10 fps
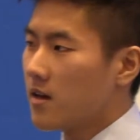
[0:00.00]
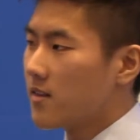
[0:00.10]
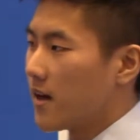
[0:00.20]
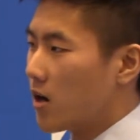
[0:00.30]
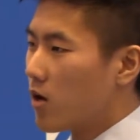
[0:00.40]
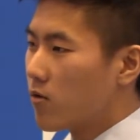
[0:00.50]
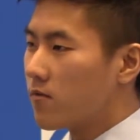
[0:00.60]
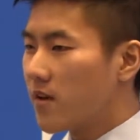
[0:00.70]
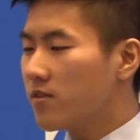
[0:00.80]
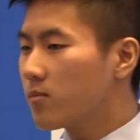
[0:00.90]
that over
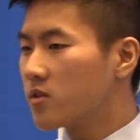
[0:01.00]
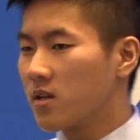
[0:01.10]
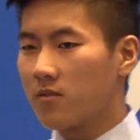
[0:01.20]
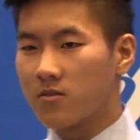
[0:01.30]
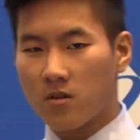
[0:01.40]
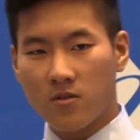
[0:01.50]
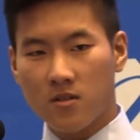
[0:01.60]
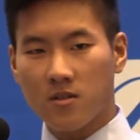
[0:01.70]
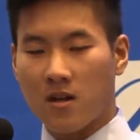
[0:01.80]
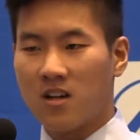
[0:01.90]
50% of
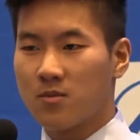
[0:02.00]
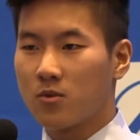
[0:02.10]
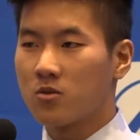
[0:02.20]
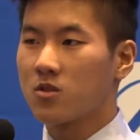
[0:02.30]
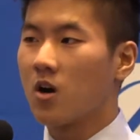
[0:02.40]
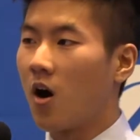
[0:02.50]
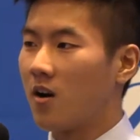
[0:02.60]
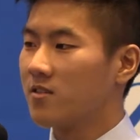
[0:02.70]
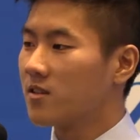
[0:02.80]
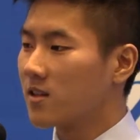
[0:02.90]
surfaces in hospitals
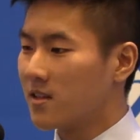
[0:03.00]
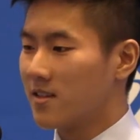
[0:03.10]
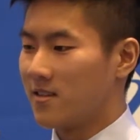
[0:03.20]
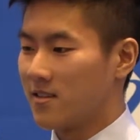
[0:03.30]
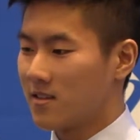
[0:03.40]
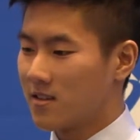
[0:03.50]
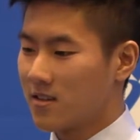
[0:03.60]
aren't cleaned.